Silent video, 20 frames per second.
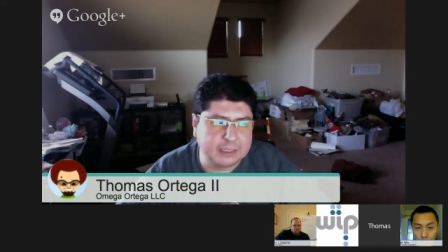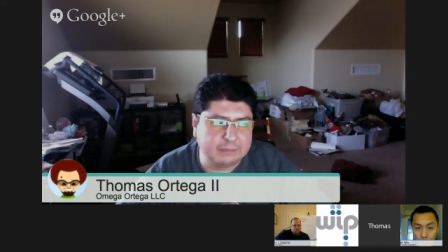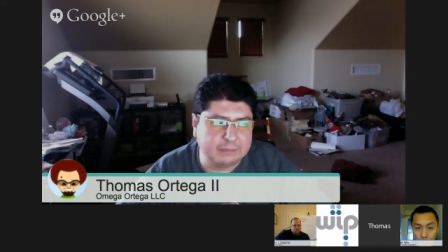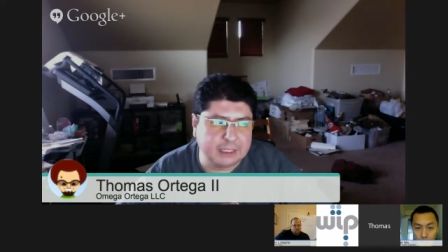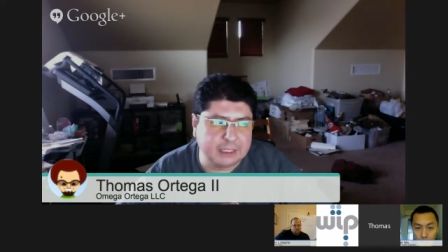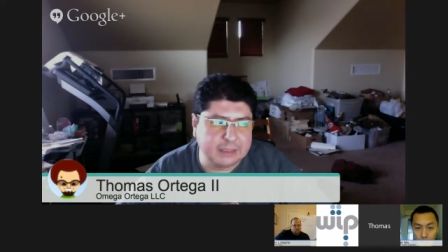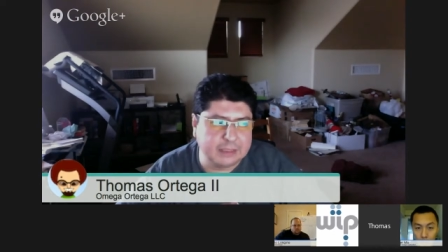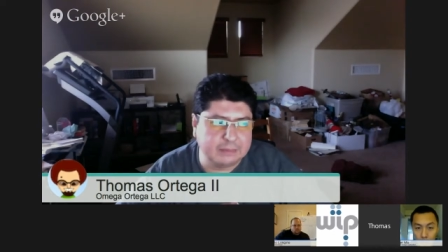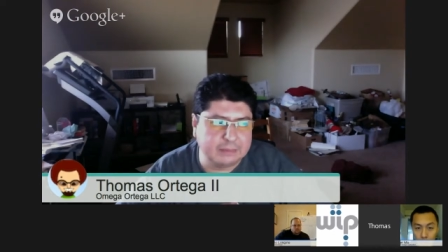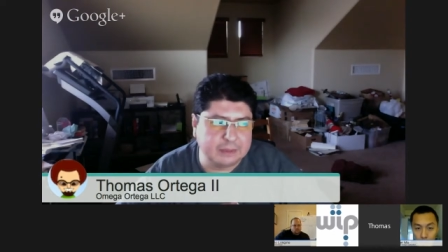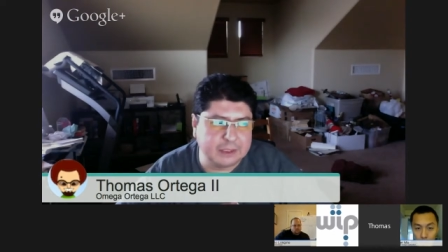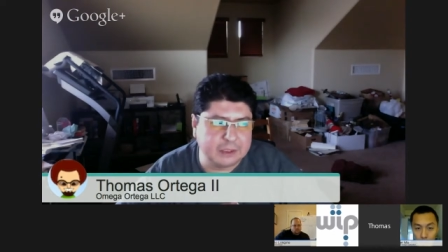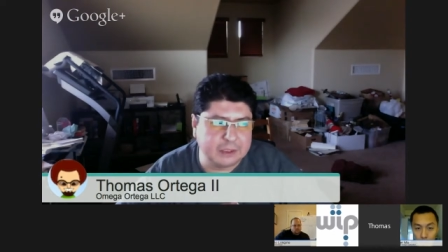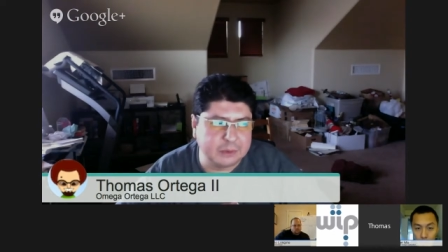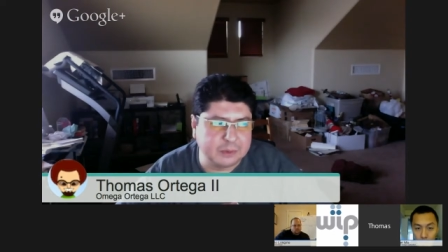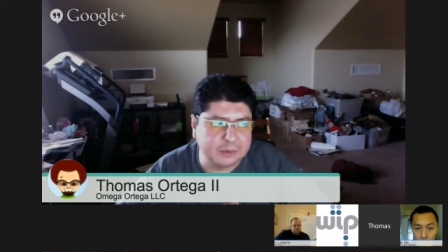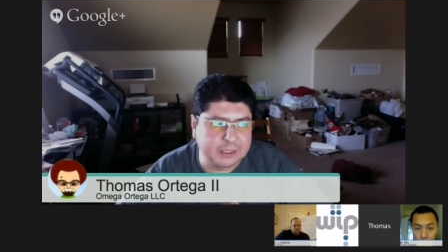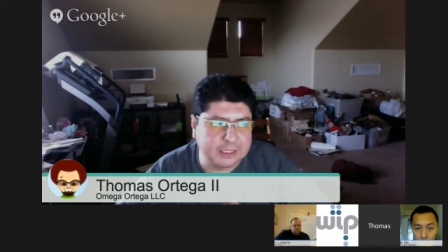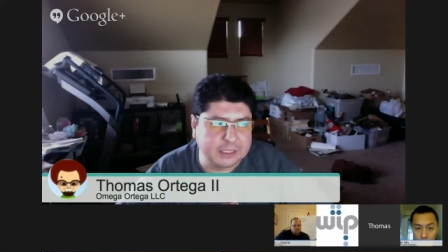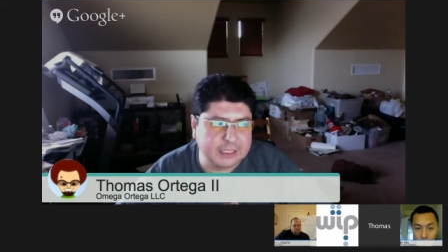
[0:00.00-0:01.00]
wind up
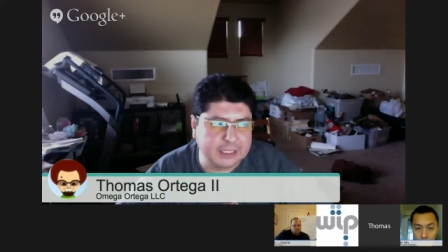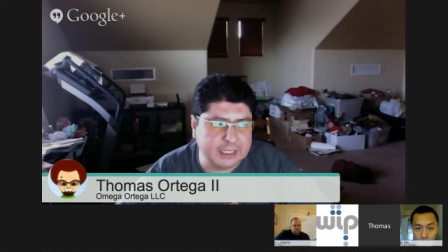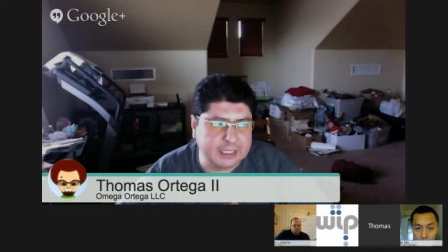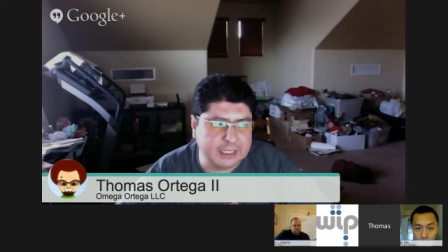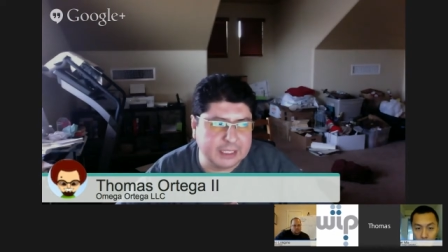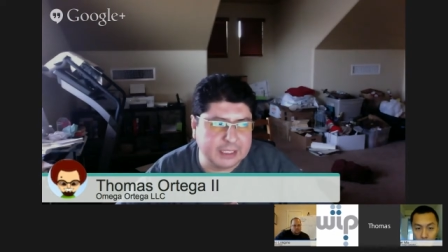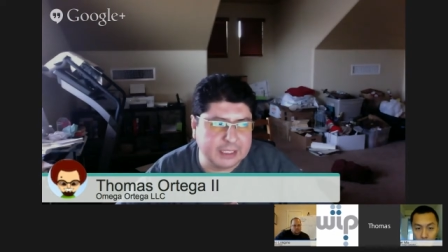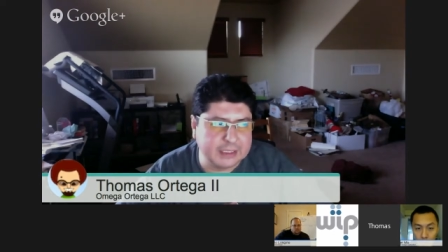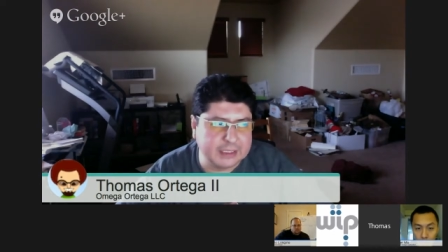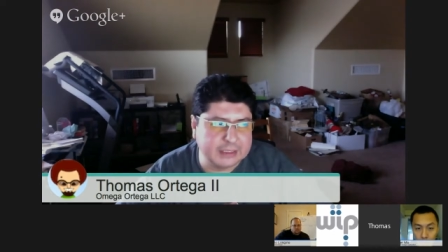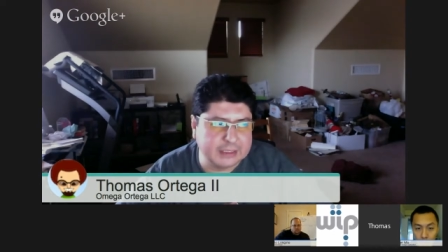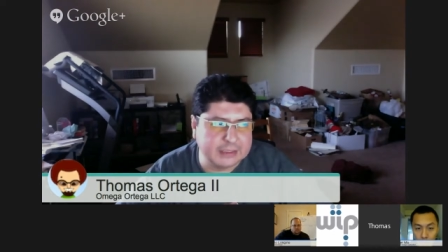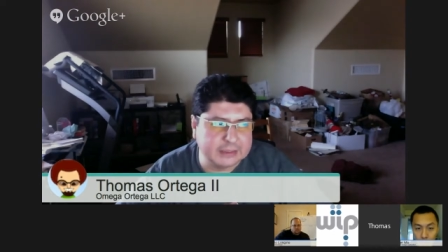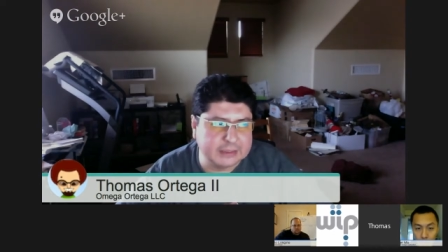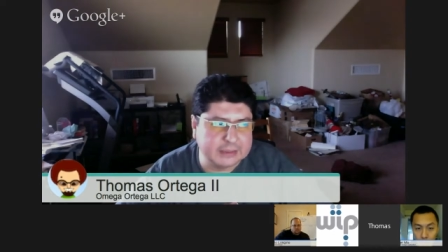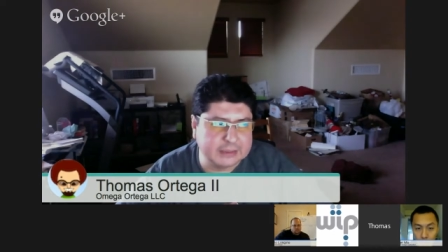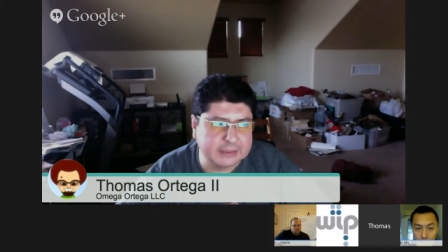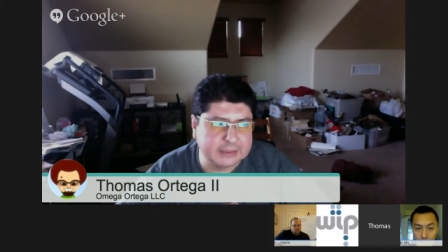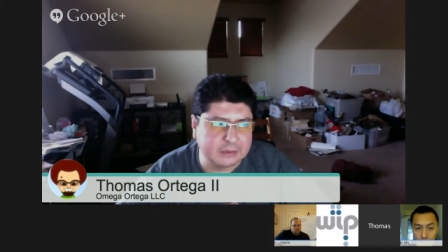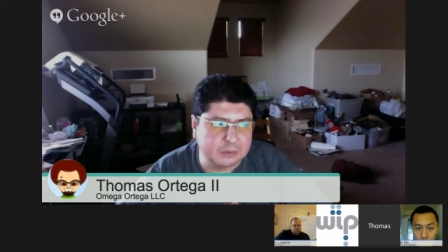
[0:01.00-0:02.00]
doing
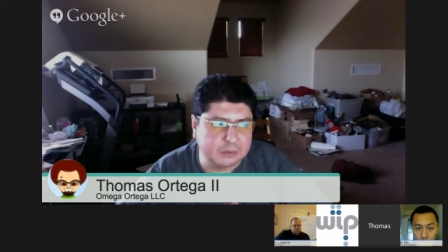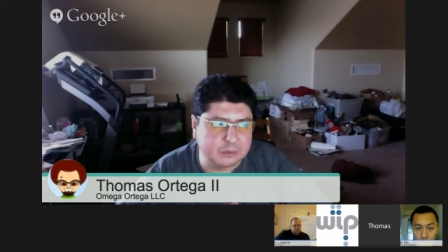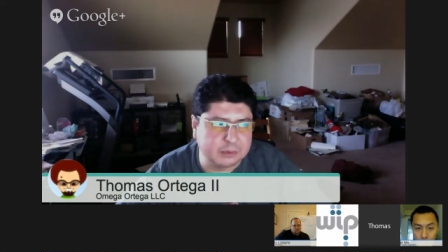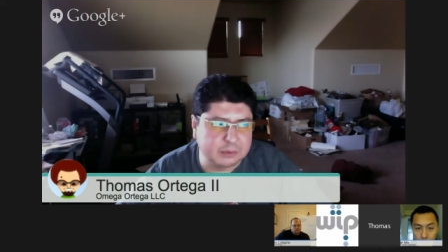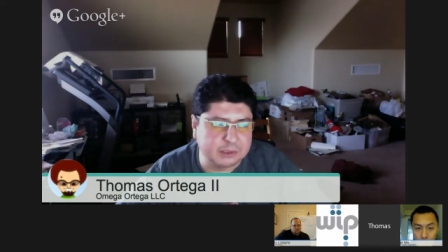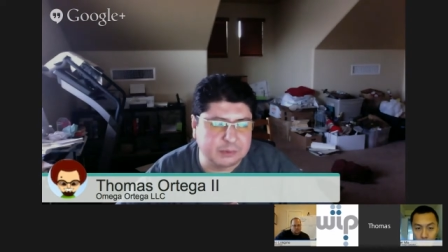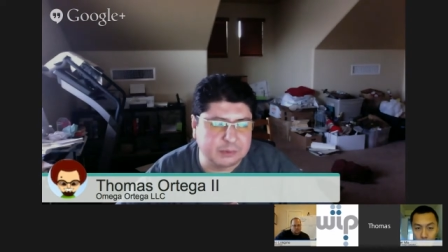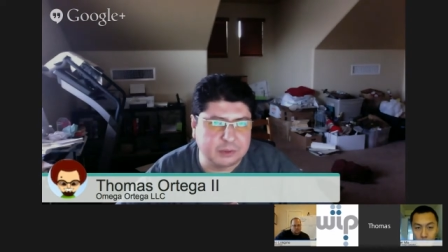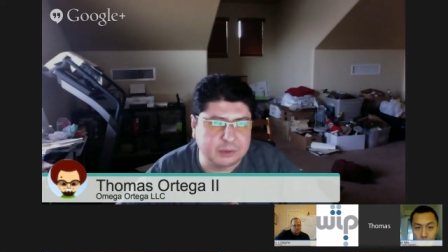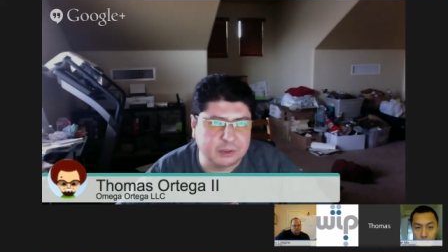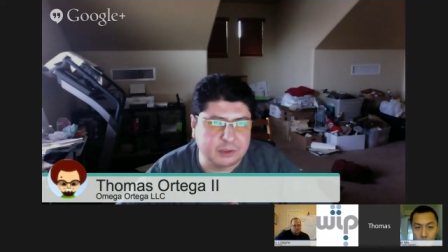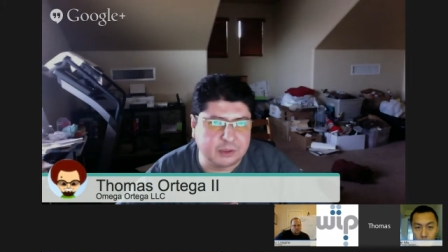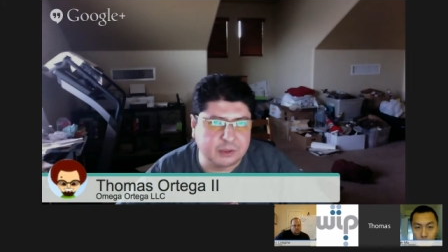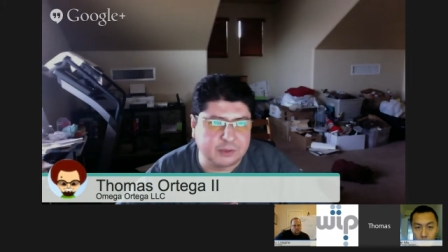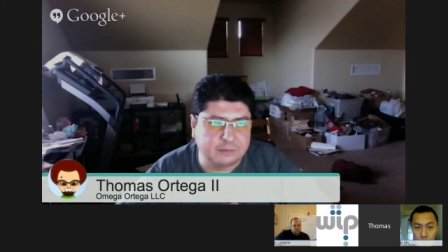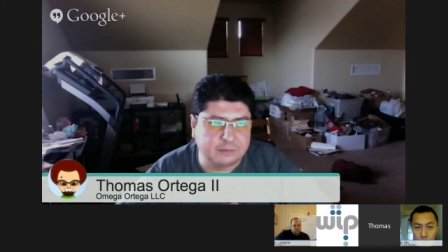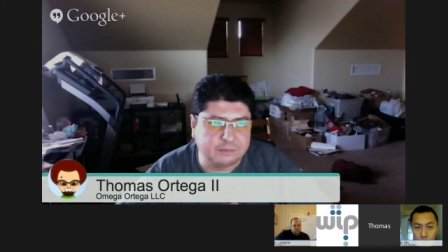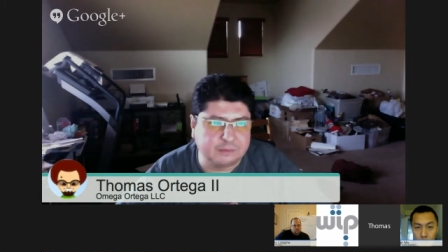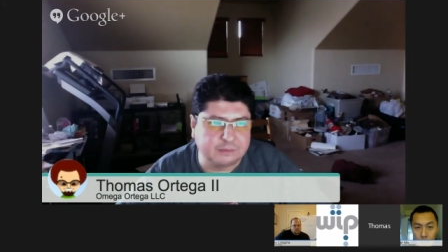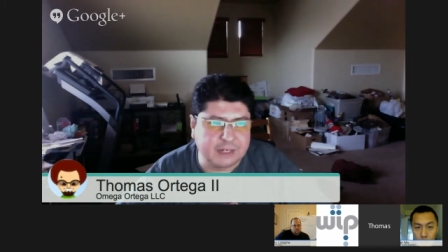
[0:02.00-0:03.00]
is we
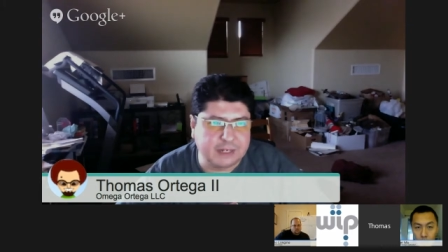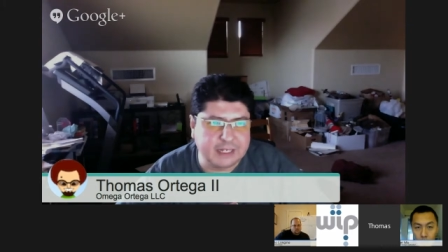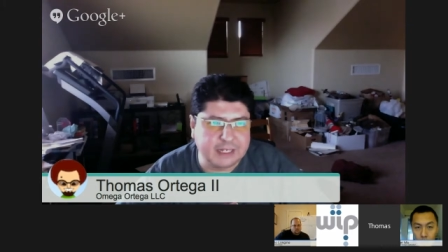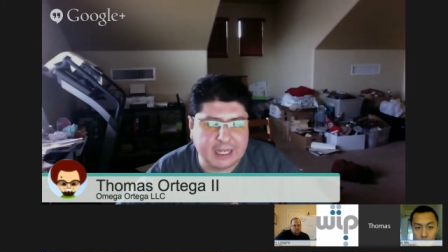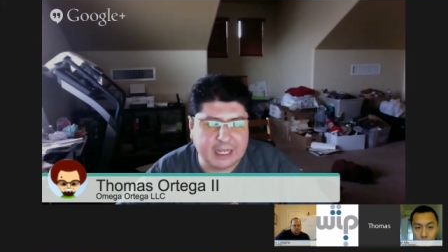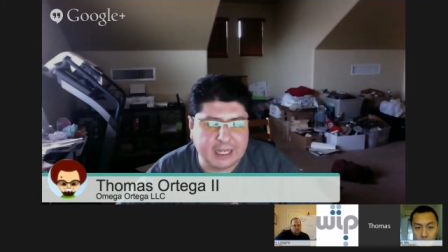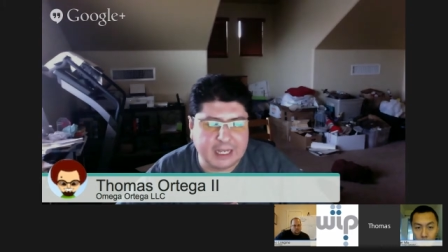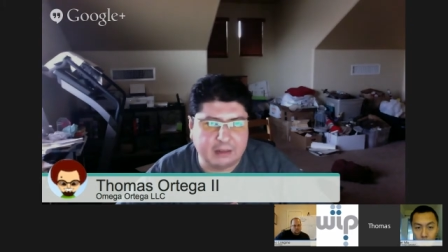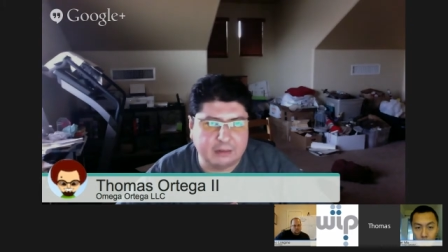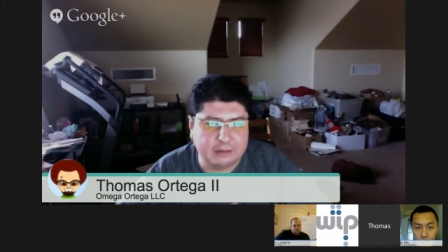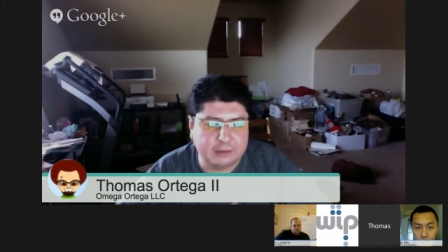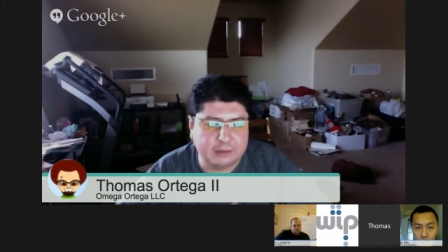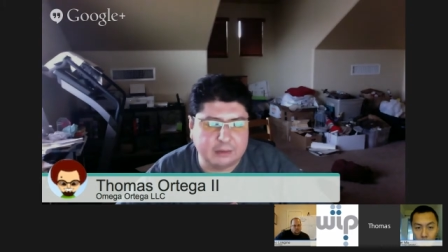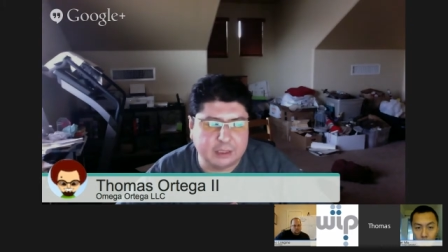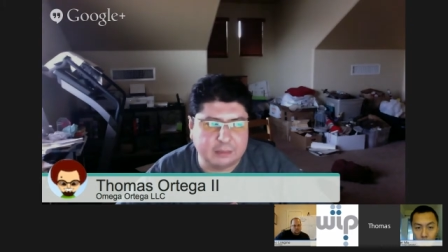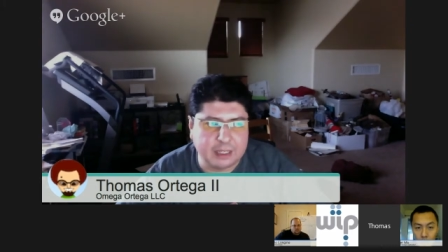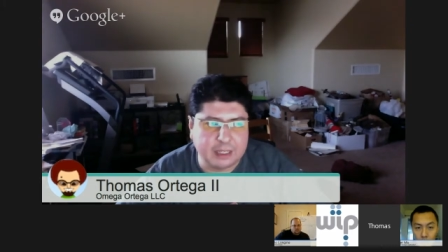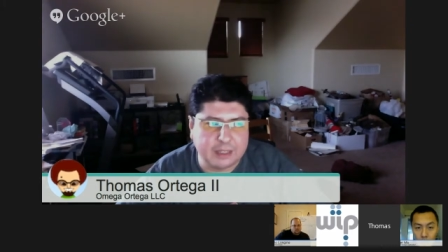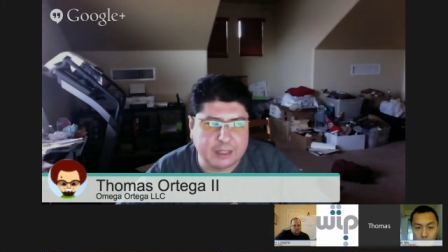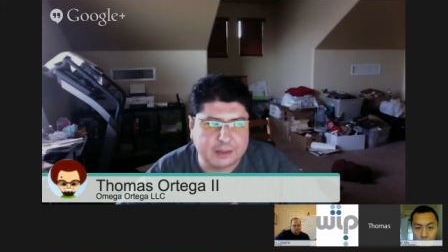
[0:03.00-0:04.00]
will find out
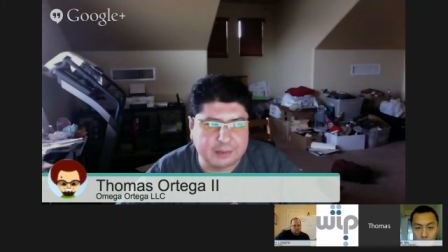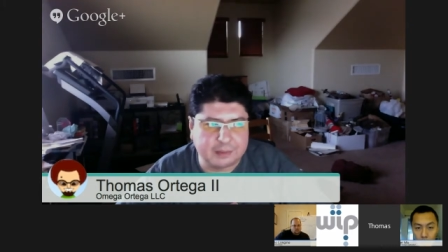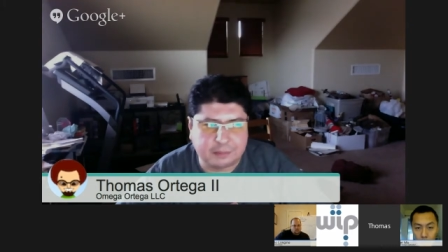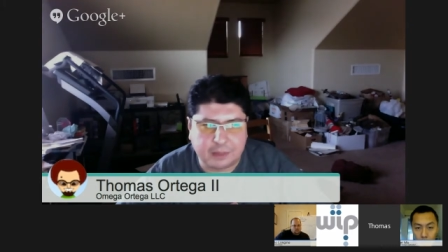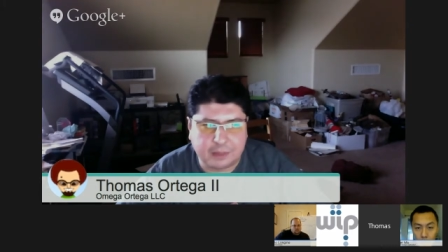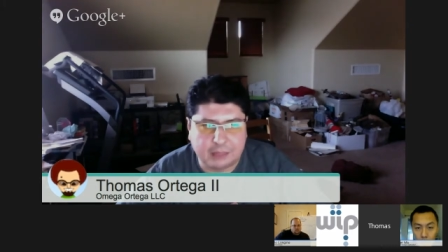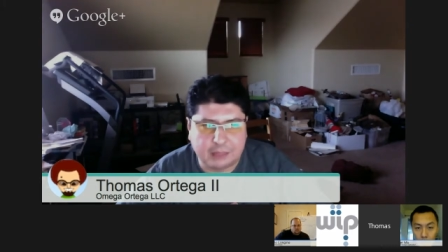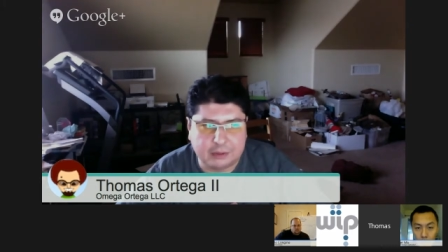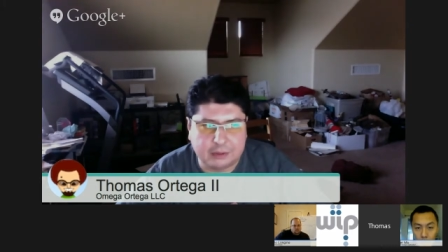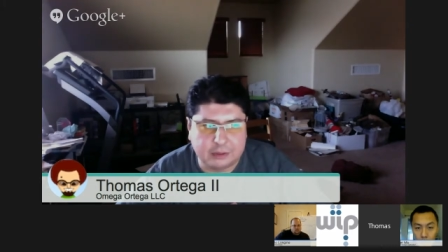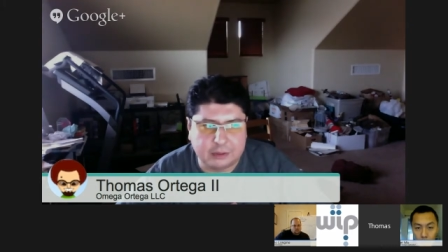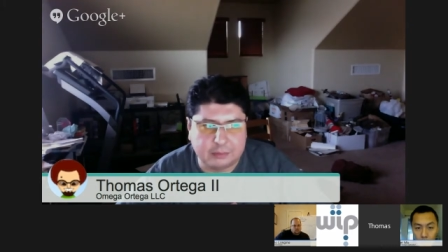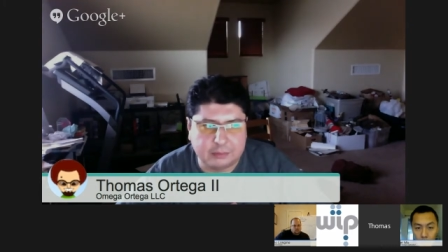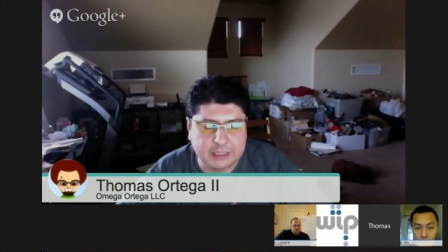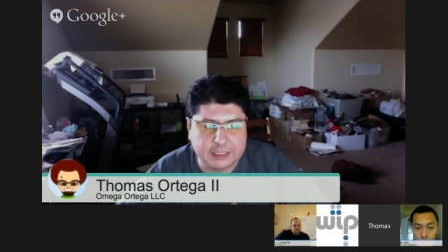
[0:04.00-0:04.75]
about the problem,